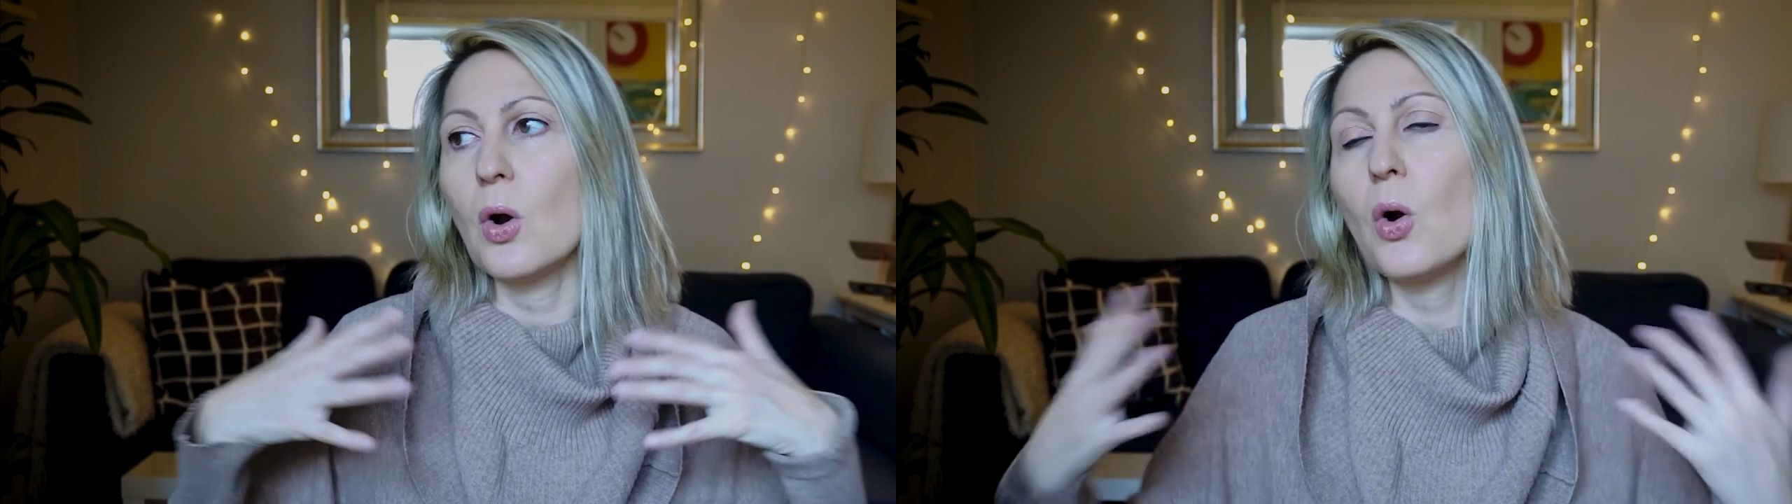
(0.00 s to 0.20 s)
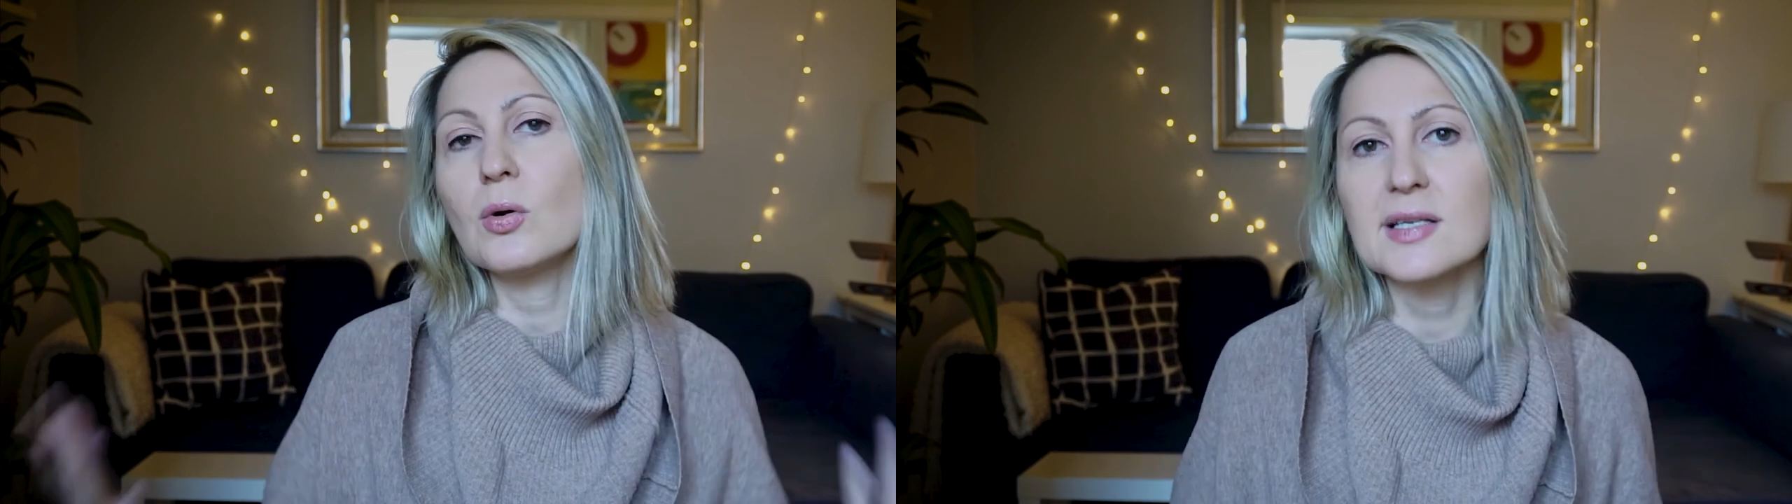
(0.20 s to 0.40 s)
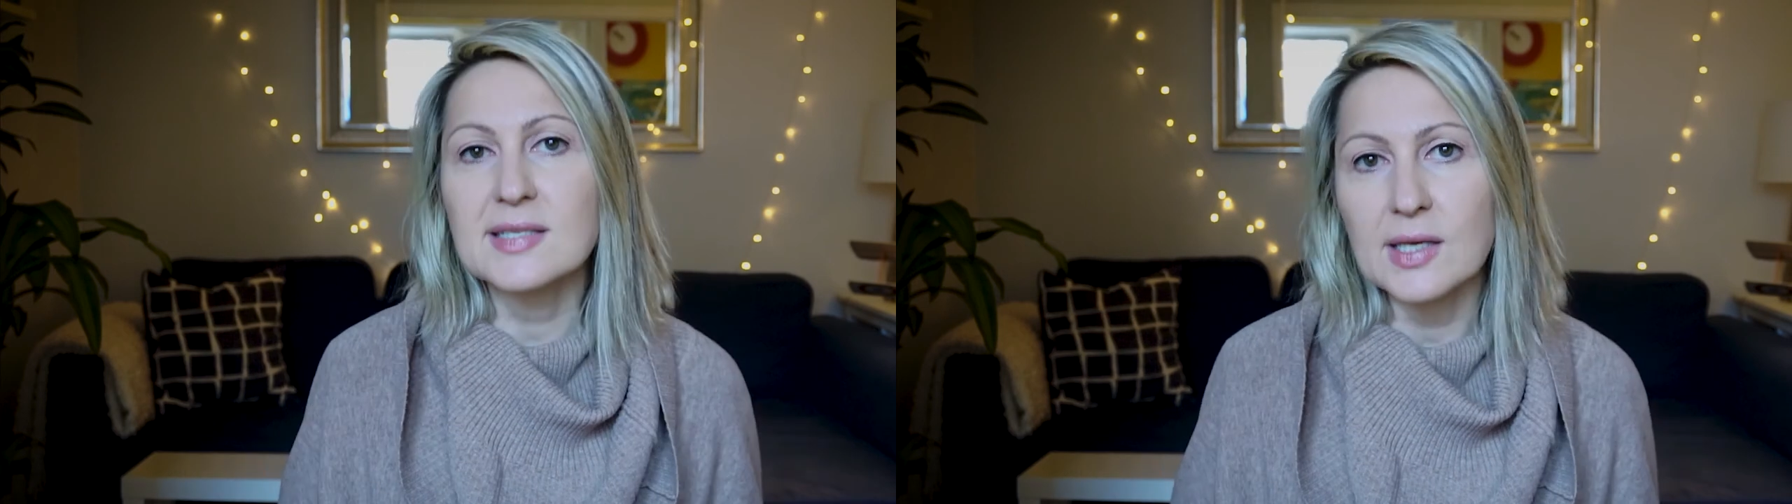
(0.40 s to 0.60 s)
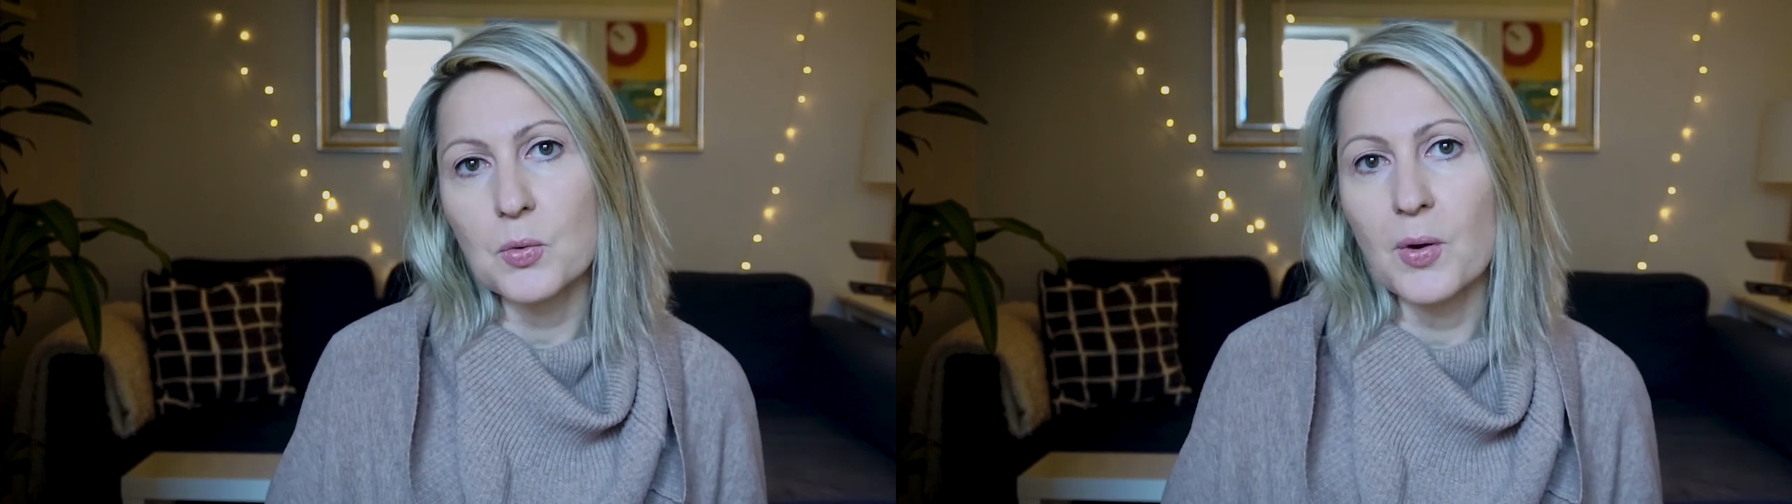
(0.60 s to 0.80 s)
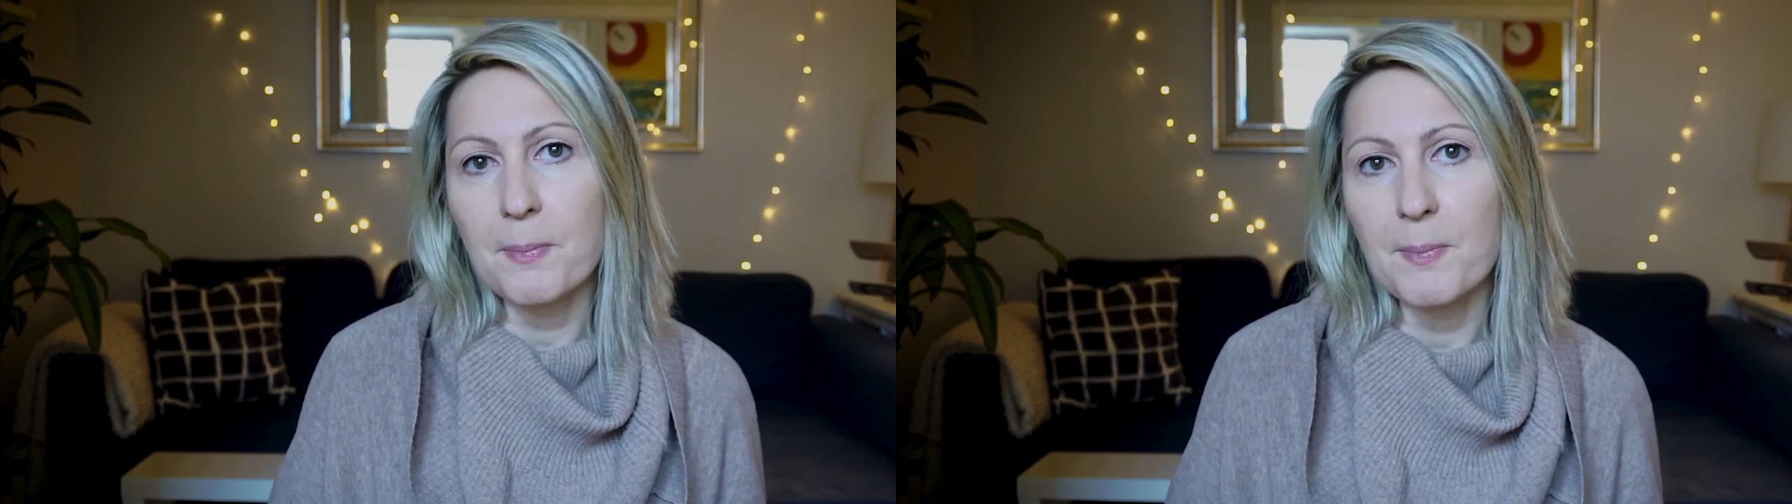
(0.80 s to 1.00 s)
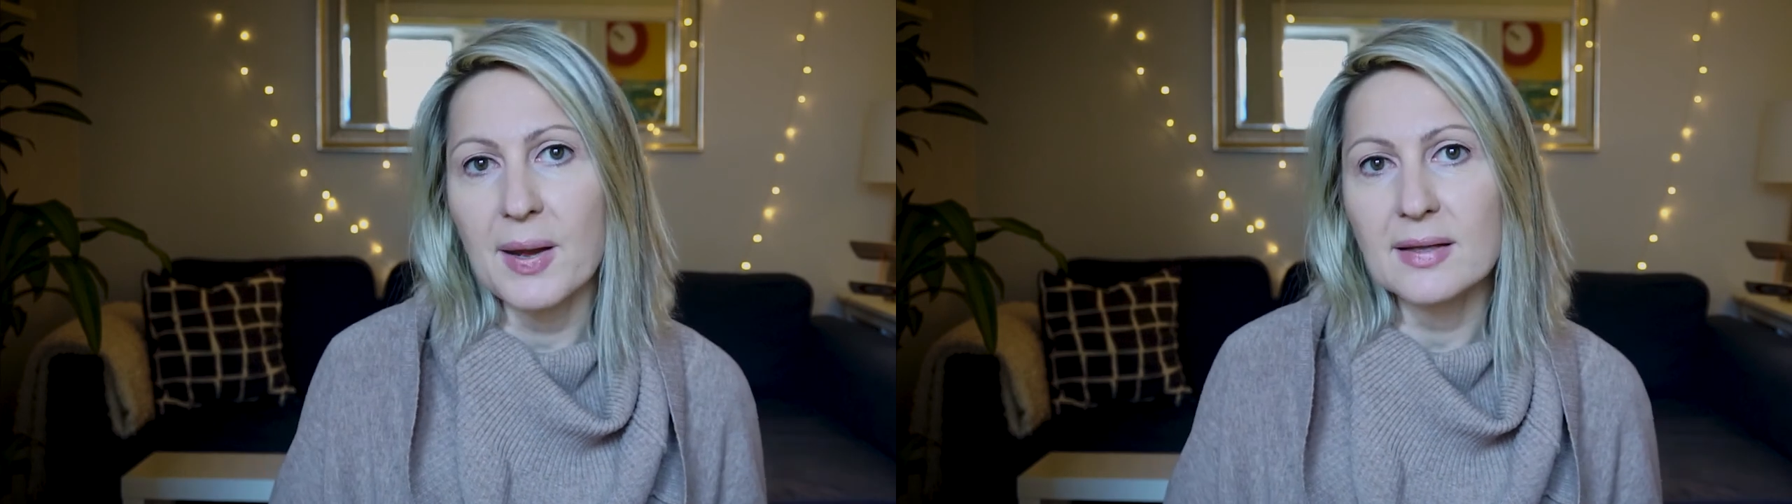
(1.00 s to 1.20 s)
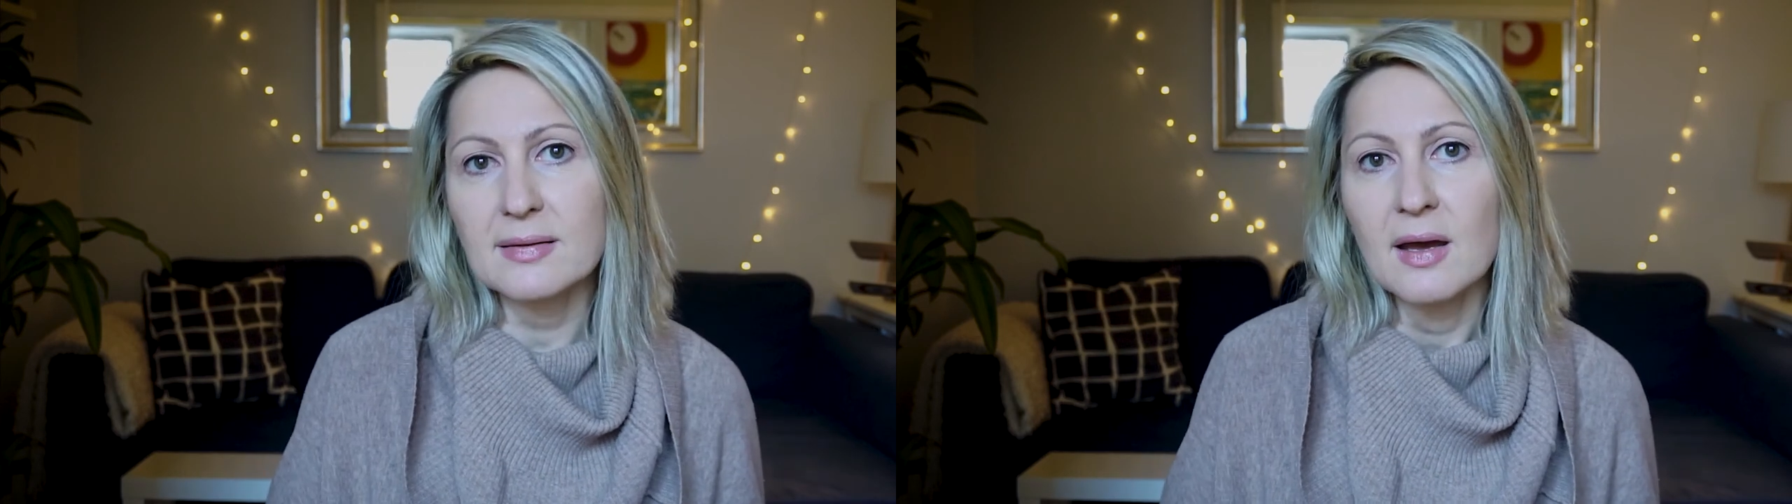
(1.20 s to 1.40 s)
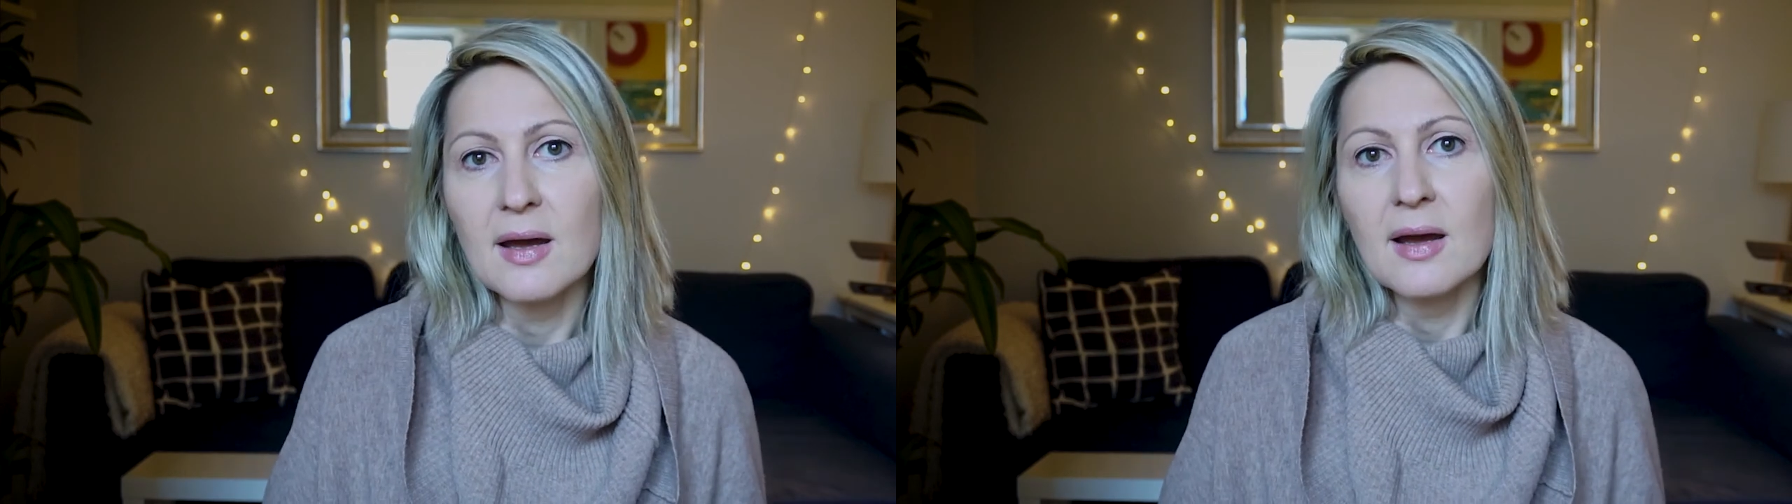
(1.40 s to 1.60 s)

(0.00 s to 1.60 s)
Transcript: all this equipment,